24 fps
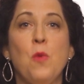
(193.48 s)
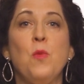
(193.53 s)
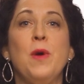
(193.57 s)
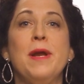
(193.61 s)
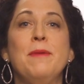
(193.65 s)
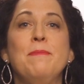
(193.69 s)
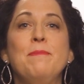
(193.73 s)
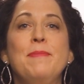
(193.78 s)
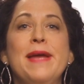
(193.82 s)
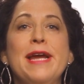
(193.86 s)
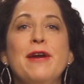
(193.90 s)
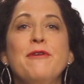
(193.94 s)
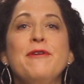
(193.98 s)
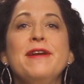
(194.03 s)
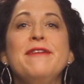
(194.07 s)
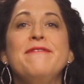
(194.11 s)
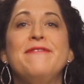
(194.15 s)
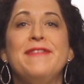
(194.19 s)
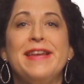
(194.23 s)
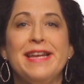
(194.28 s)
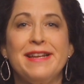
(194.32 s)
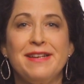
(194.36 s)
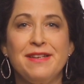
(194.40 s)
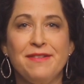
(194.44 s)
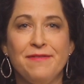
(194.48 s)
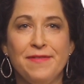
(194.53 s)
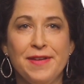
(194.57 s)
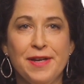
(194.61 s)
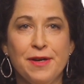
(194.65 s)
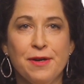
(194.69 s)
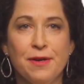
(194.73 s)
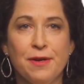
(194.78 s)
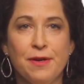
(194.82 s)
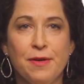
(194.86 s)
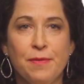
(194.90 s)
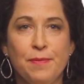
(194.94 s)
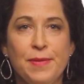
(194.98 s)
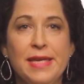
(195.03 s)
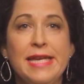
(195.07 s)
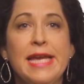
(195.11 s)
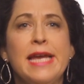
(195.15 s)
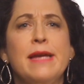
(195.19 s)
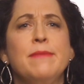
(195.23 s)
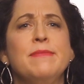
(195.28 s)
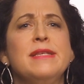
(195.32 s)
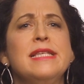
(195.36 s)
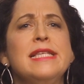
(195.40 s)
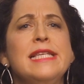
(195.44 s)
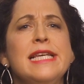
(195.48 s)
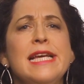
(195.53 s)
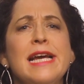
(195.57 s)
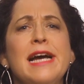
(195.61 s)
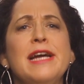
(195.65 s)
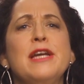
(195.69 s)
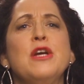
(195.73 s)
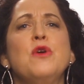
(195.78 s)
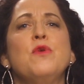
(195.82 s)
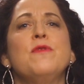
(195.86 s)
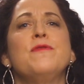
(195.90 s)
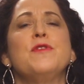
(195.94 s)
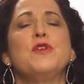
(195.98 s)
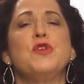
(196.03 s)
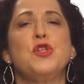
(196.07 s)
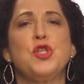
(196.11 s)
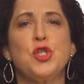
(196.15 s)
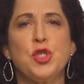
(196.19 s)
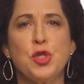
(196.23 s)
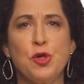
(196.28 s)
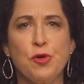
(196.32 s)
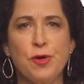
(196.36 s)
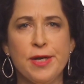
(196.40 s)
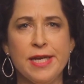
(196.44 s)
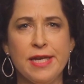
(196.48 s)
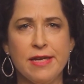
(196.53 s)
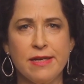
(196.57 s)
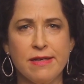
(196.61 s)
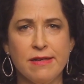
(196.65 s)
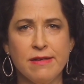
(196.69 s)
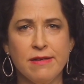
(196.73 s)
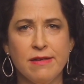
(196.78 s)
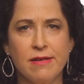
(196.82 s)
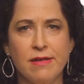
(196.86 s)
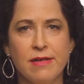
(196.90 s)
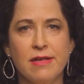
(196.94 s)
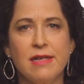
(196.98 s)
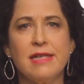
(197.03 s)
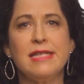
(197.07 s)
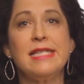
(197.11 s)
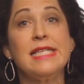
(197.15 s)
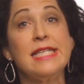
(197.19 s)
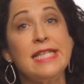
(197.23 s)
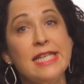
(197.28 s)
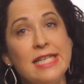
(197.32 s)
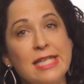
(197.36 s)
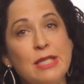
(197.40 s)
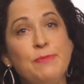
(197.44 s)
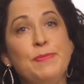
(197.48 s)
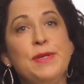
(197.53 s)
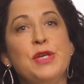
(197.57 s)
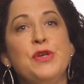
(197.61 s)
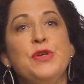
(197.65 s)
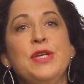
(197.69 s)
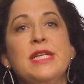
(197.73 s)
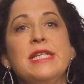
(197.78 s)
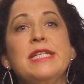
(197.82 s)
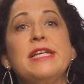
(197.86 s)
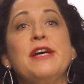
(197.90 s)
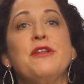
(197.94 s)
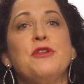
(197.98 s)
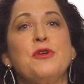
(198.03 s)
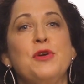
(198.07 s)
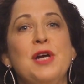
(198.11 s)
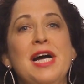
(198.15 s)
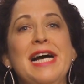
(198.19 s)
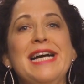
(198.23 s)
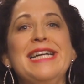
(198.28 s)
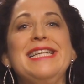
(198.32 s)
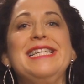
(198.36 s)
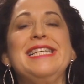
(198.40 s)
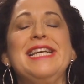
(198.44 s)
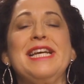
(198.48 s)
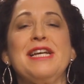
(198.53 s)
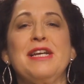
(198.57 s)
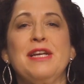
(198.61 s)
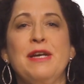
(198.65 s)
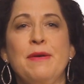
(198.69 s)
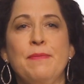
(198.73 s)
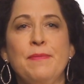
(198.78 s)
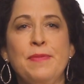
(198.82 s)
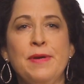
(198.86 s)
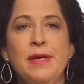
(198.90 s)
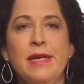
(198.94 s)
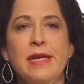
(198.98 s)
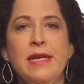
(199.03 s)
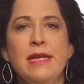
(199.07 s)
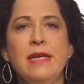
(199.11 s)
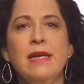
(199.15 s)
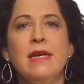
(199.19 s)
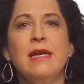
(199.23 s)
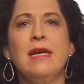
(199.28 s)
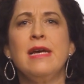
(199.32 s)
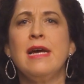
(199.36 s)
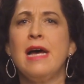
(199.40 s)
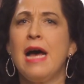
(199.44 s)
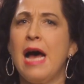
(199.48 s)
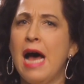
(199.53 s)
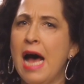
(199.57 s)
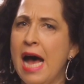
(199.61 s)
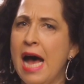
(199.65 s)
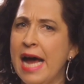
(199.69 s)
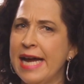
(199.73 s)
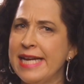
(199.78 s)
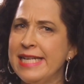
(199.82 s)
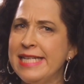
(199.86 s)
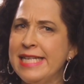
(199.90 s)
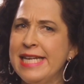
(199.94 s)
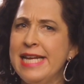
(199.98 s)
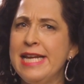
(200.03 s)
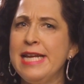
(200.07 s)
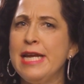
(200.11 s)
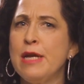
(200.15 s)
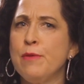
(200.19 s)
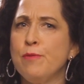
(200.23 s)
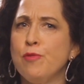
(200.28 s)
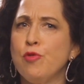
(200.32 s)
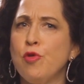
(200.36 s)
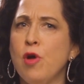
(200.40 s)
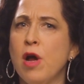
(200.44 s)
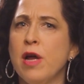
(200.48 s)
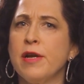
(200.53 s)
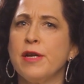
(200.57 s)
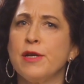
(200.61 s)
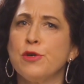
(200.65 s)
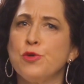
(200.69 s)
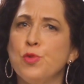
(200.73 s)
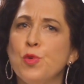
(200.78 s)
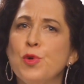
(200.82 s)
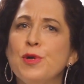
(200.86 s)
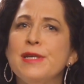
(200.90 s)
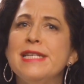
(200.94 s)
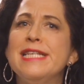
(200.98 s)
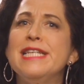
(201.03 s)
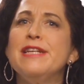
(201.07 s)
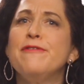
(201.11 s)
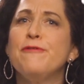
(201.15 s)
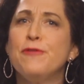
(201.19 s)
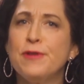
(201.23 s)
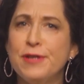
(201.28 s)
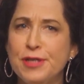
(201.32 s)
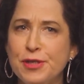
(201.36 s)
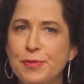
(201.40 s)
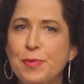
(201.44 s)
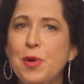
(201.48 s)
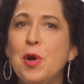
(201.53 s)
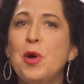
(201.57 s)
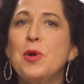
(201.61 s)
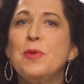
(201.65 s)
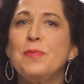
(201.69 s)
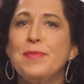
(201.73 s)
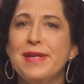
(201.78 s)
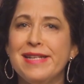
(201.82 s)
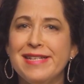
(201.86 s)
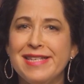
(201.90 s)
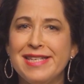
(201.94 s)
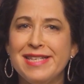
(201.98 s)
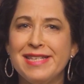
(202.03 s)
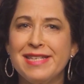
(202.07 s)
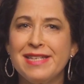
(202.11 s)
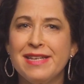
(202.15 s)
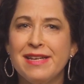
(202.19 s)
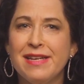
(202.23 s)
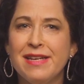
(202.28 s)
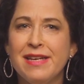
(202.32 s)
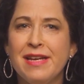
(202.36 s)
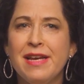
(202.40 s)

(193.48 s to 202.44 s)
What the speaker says: When Barry Vanderveer became CIO of Asurion, a $6 billion high-tech company, IT and product were in different departments.